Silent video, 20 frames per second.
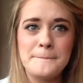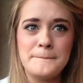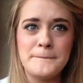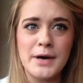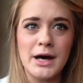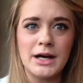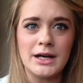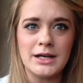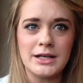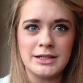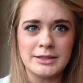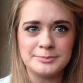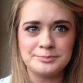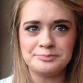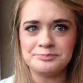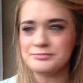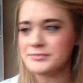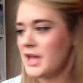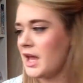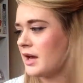But
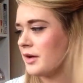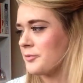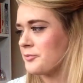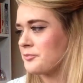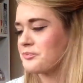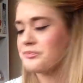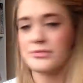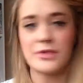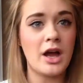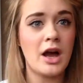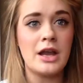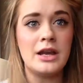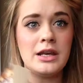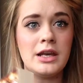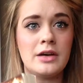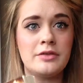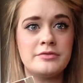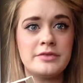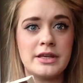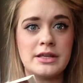yeah, I
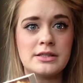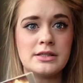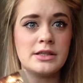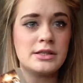love this.